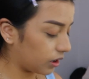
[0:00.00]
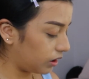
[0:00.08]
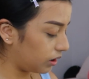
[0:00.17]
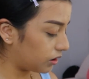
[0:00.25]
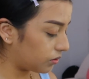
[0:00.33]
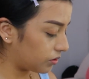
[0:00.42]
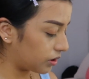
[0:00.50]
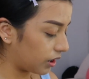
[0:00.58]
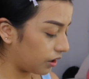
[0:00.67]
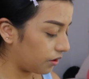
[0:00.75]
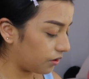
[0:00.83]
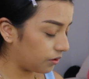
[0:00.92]
like, a little
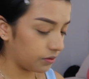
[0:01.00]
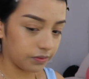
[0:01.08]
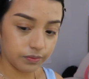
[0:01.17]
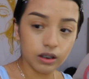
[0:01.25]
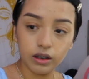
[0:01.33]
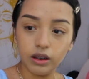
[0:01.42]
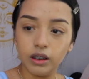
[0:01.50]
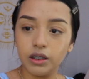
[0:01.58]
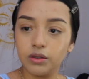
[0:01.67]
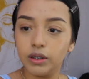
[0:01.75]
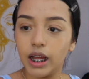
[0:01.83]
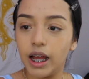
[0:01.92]
scared.
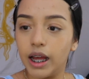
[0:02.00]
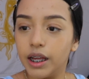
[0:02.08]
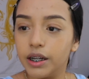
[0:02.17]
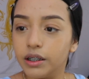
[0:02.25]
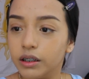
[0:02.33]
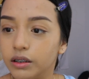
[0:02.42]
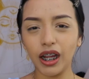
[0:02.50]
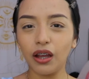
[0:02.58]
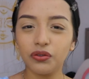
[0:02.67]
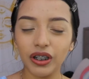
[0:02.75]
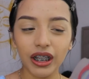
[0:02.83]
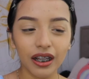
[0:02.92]
Little lad. I
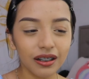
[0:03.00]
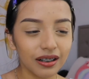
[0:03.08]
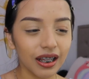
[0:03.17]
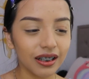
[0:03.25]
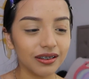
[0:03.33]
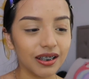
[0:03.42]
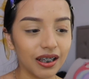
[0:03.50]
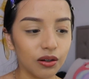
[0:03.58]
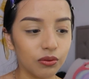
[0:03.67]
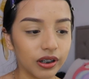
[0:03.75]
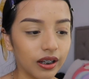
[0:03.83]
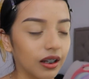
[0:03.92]
feel like I look like a tia
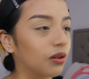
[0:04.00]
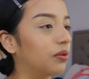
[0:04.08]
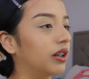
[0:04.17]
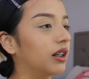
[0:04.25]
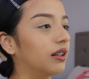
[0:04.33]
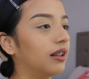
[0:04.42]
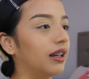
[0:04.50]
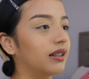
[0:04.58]
when I get ready.